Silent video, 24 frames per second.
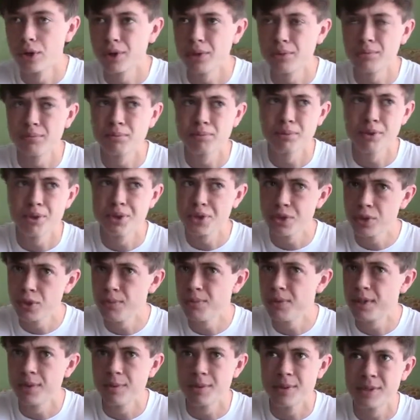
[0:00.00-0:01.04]
He
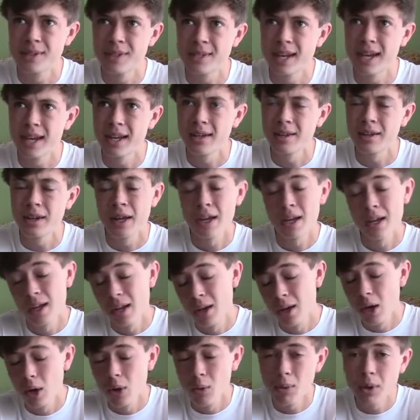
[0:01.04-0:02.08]
presumed he was dead.
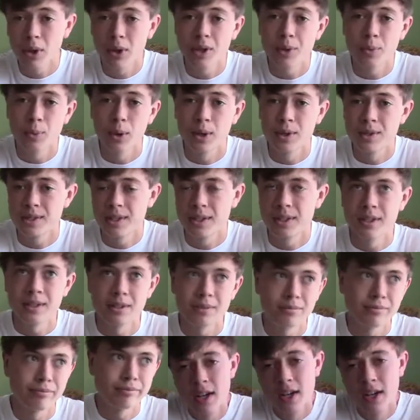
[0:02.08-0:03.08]
Well, he wasn't.